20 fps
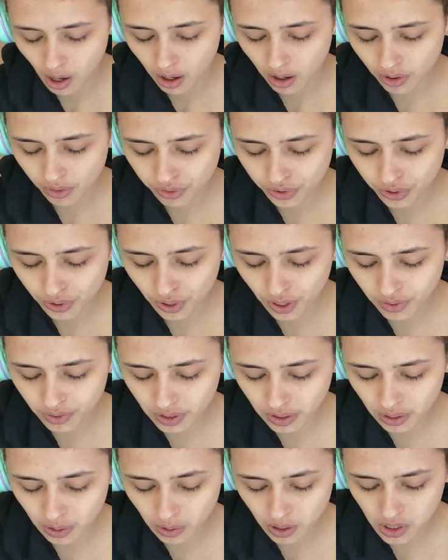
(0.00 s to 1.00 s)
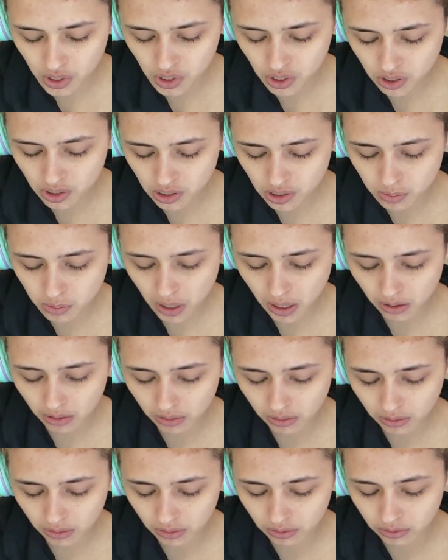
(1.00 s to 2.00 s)
if you have any questions
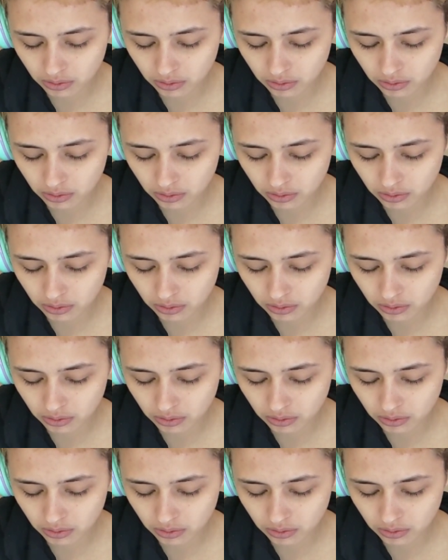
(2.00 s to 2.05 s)
about